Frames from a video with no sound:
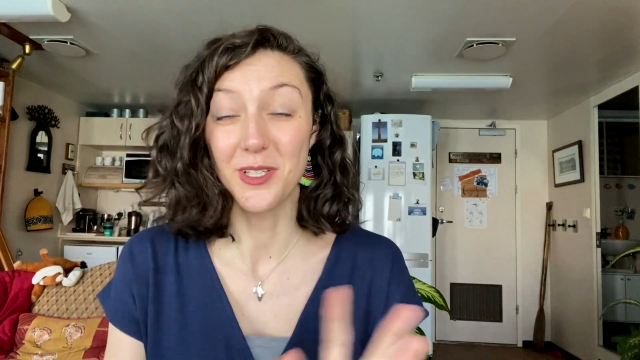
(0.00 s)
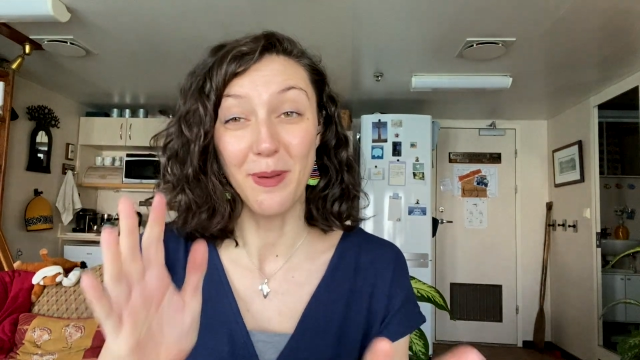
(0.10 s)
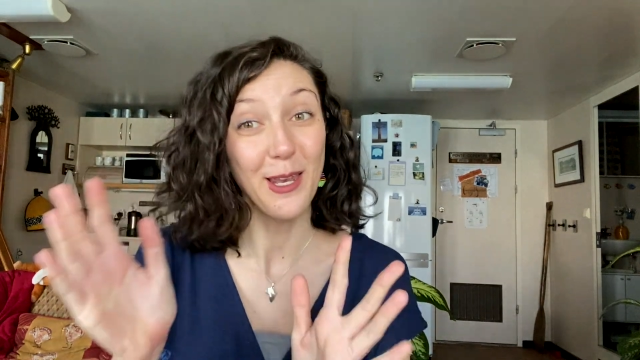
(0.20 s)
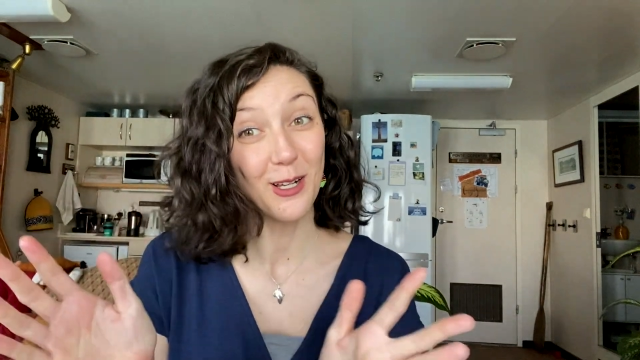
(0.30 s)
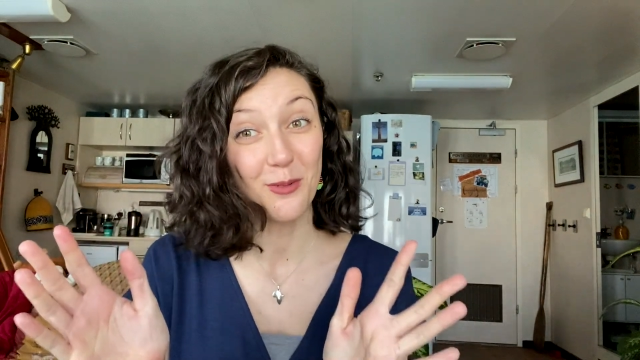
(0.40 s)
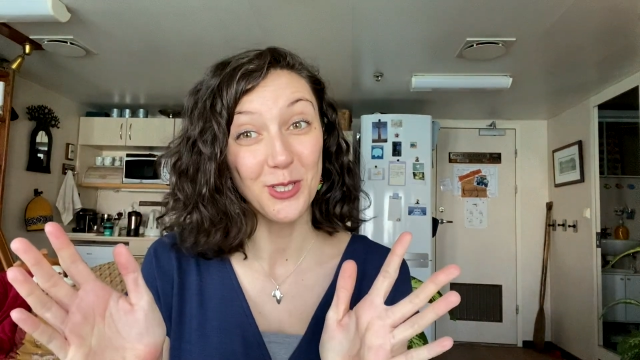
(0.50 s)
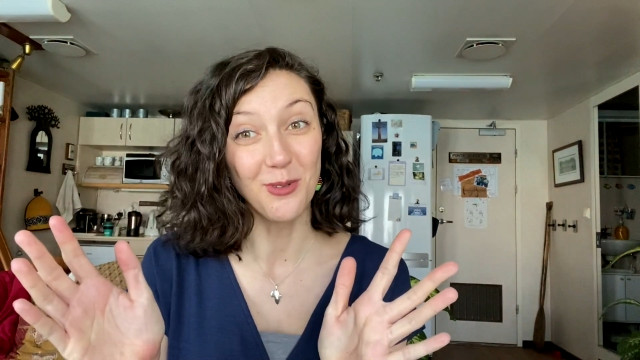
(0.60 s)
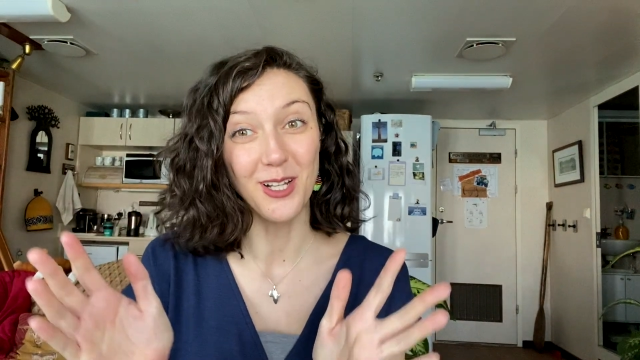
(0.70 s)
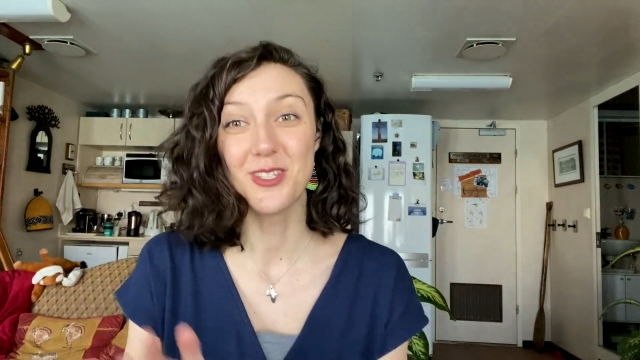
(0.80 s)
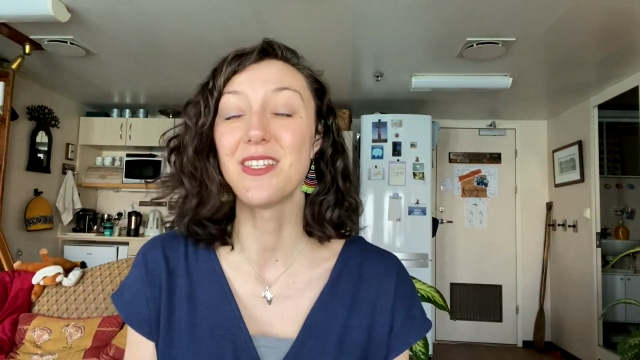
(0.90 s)
depending on when you
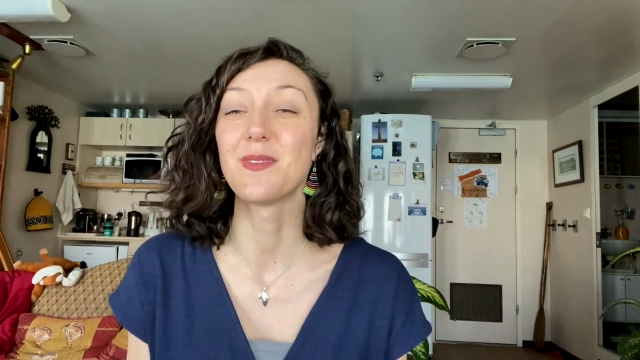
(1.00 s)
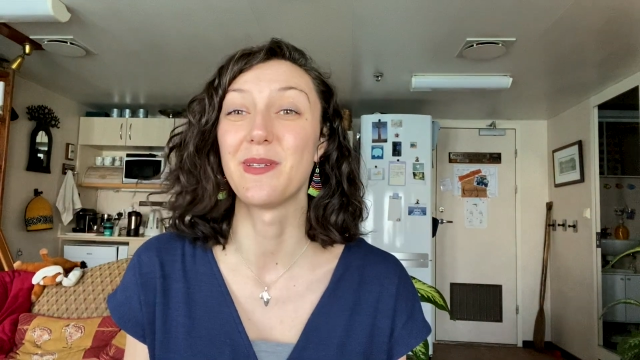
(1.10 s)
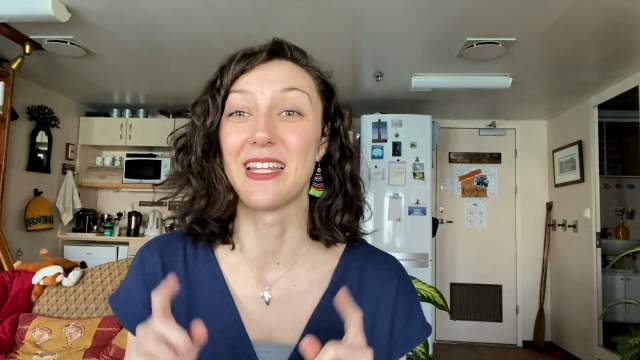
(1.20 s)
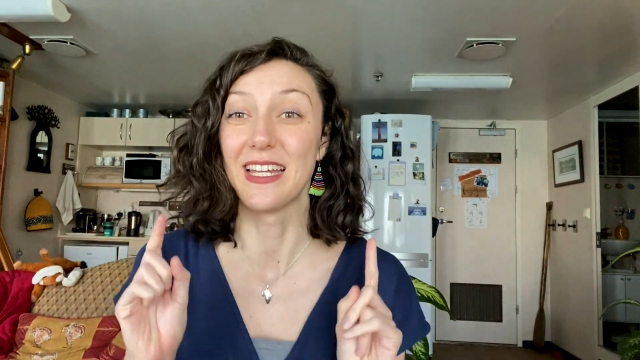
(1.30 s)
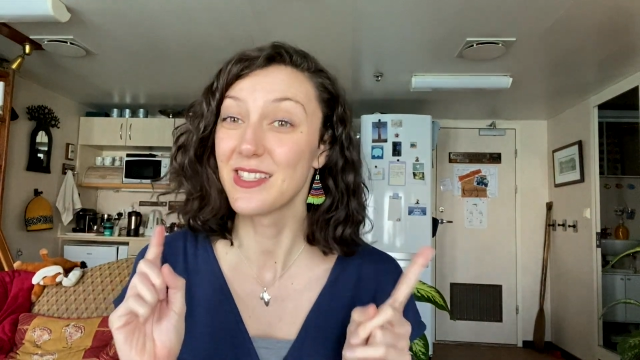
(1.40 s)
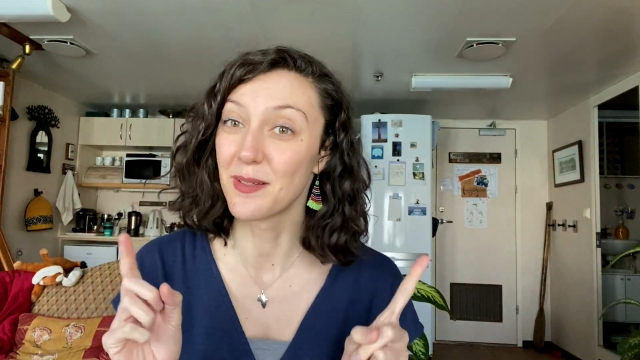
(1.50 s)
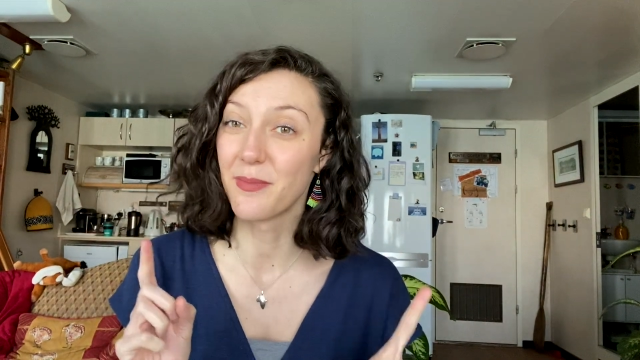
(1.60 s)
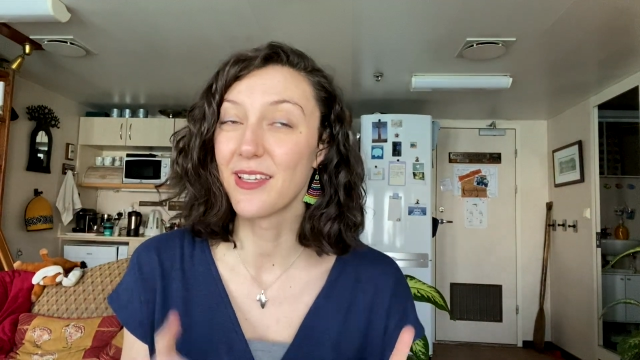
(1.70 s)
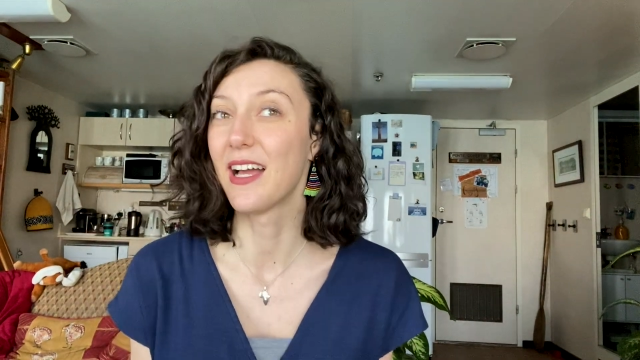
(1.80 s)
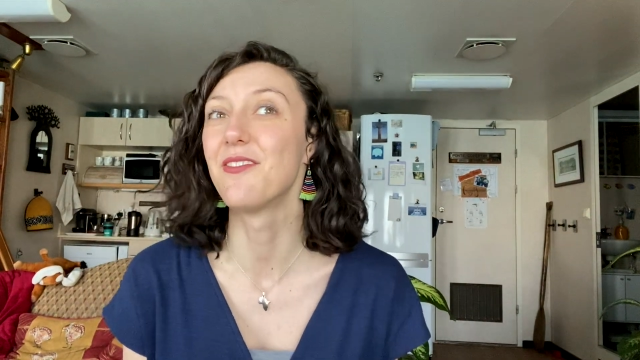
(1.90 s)
watch this, but that is
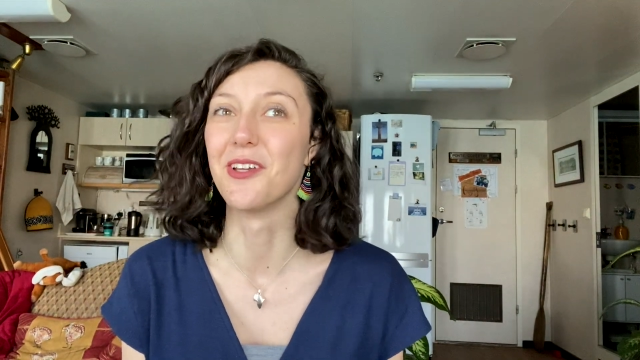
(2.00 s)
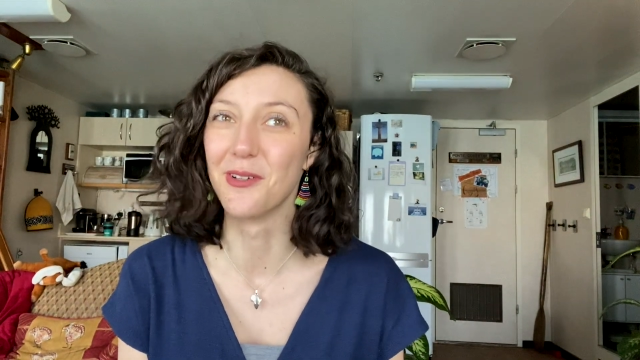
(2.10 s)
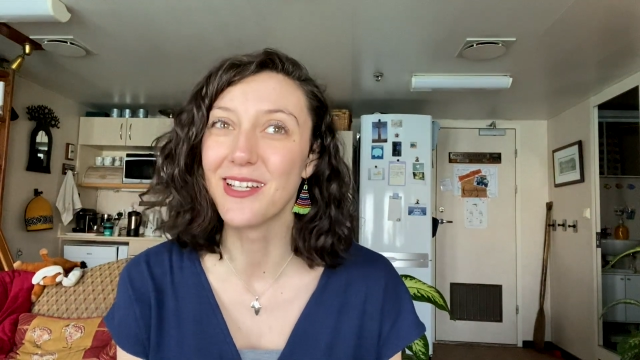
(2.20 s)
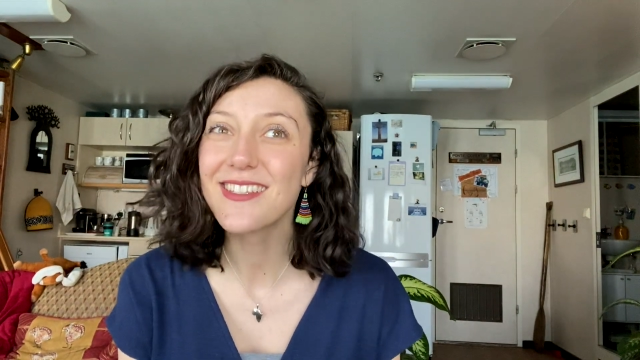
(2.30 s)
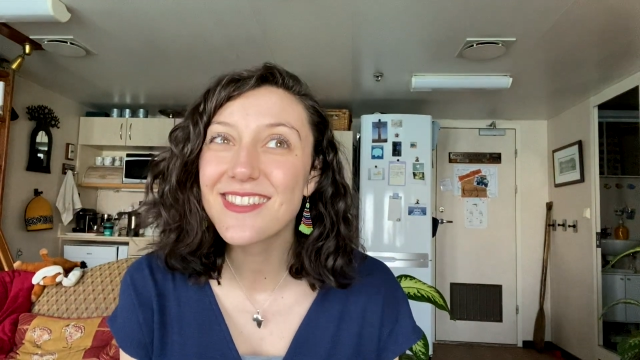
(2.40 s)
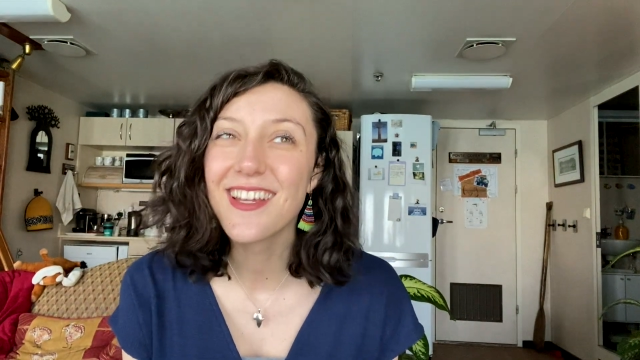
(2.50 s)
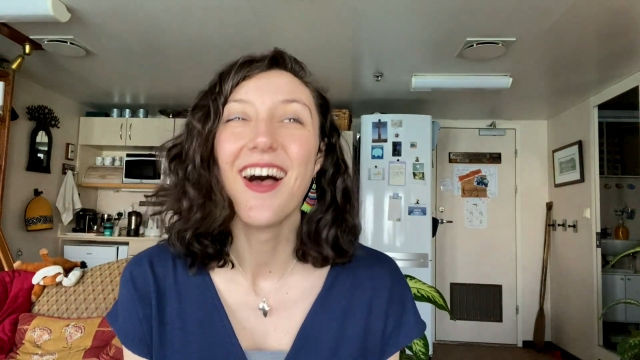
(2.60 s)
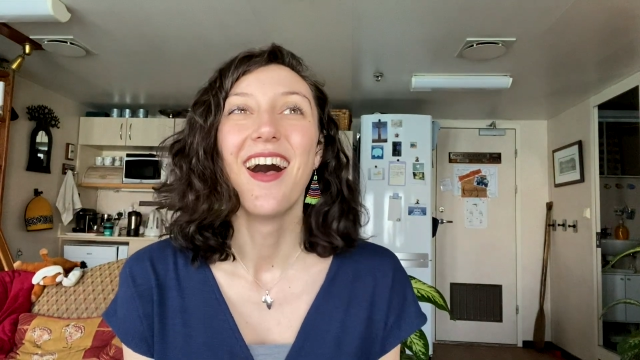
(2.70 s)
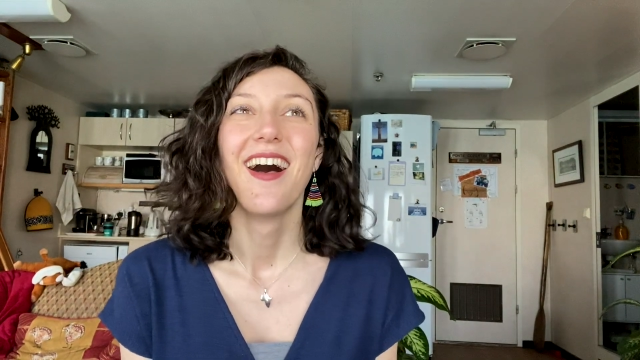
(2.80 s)
something I've noticed.